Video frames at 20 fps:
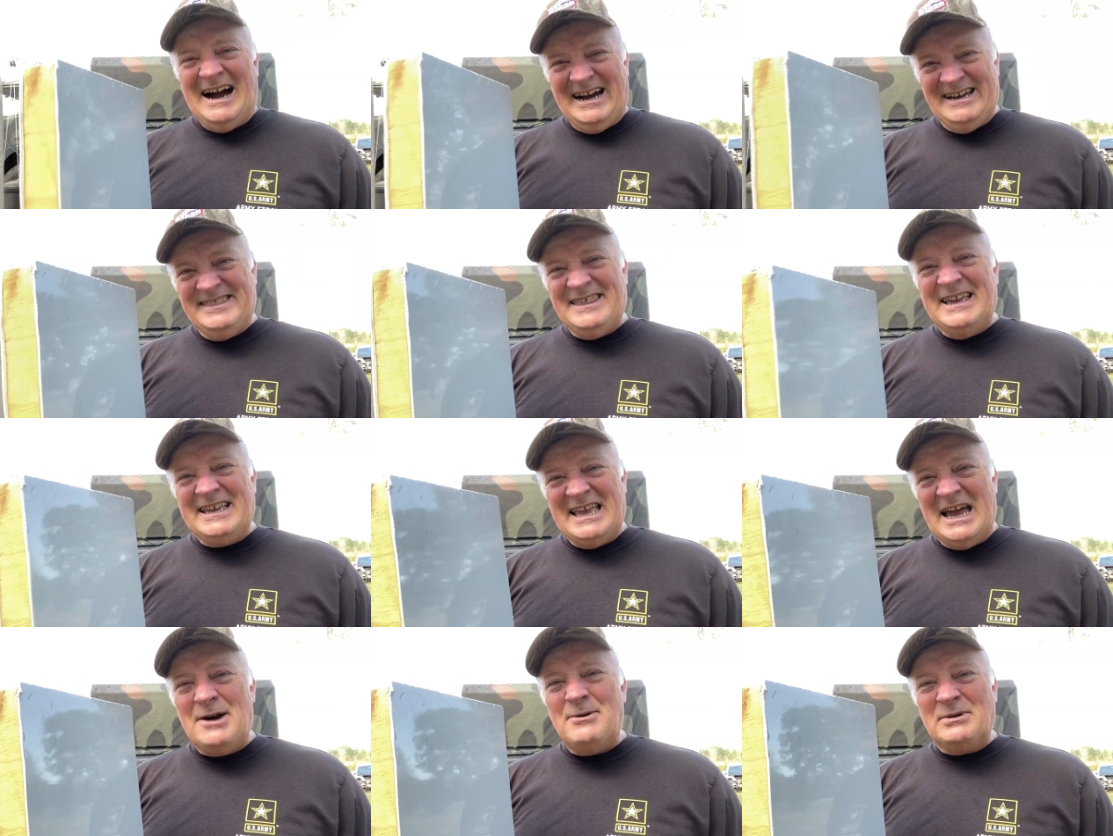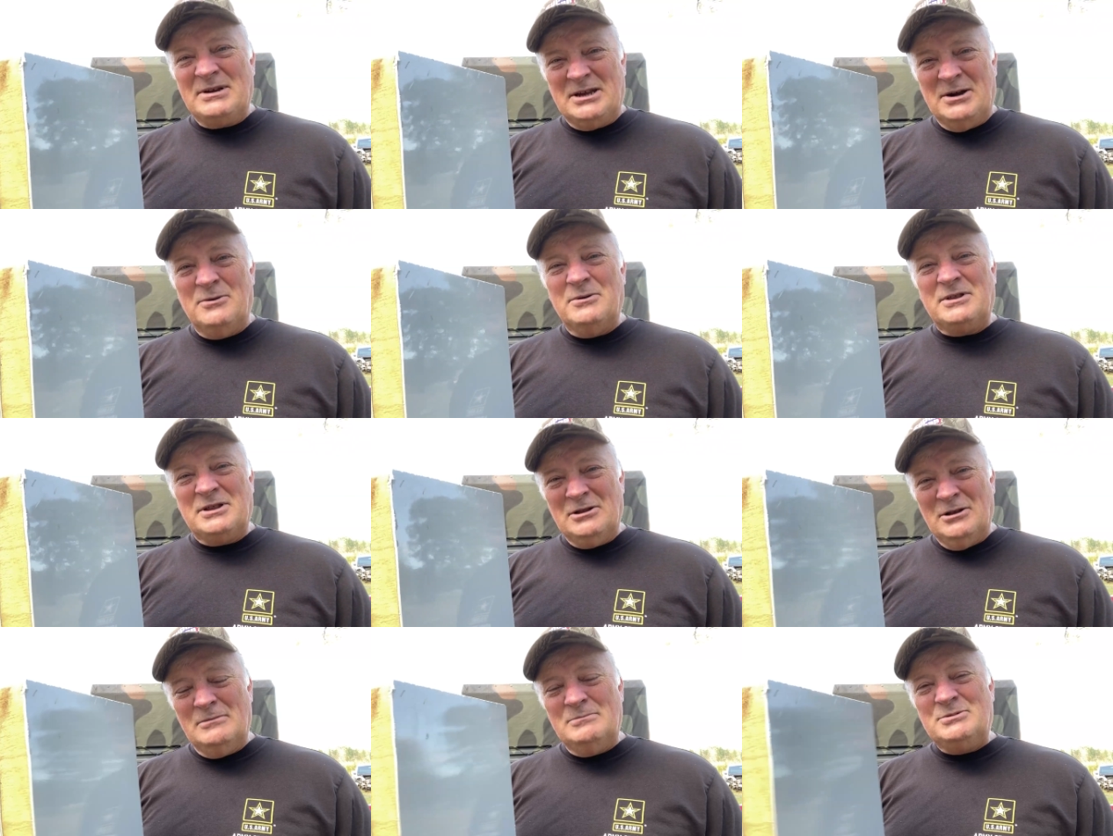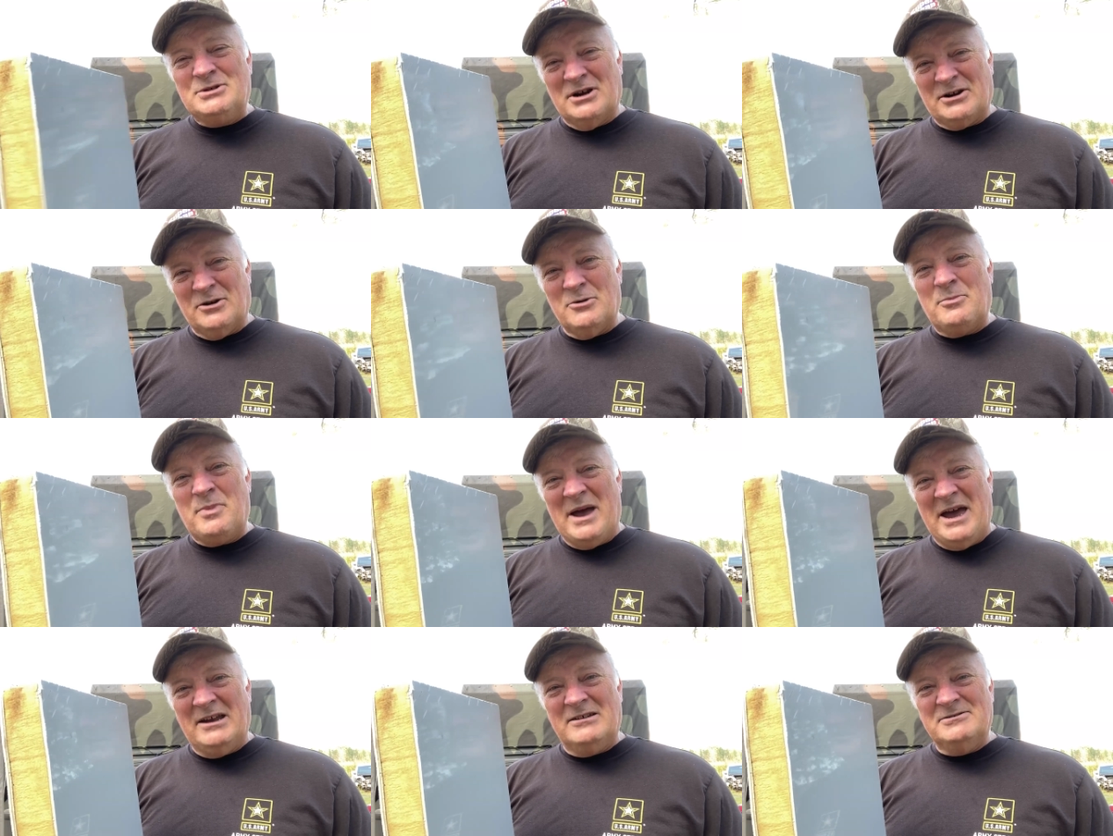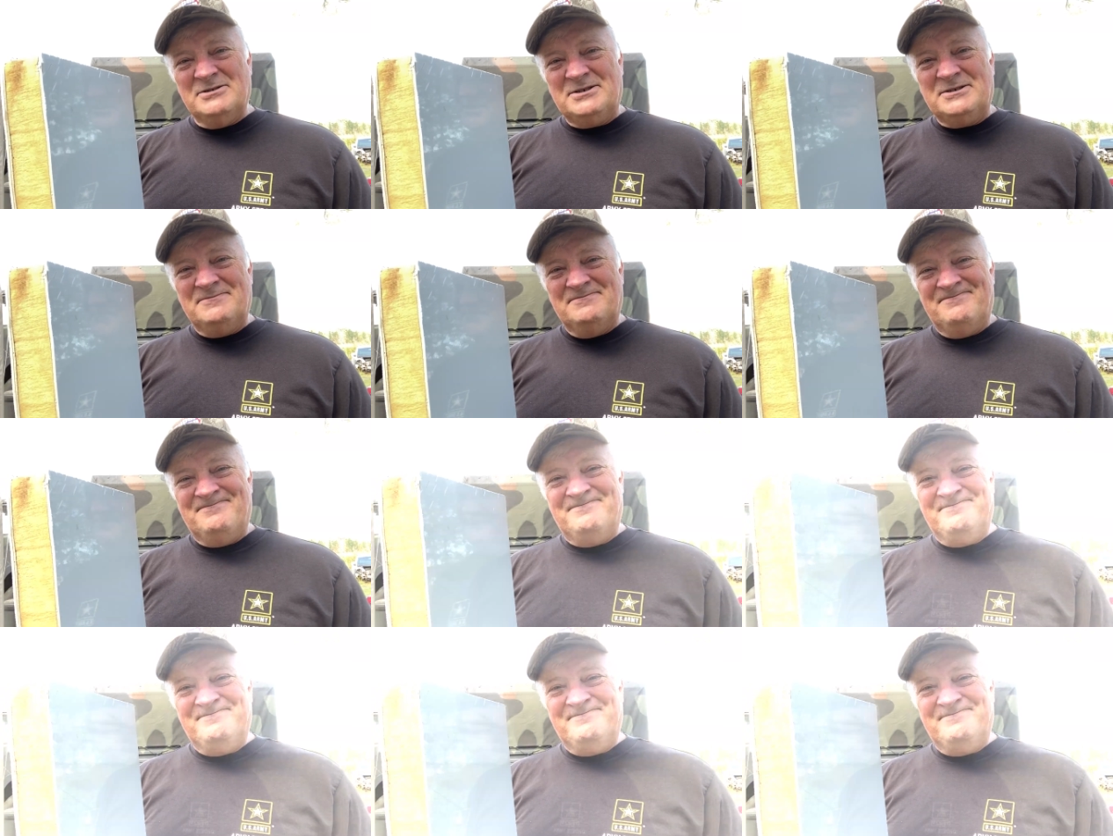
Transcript: I think I would go with Globe Trekker panels.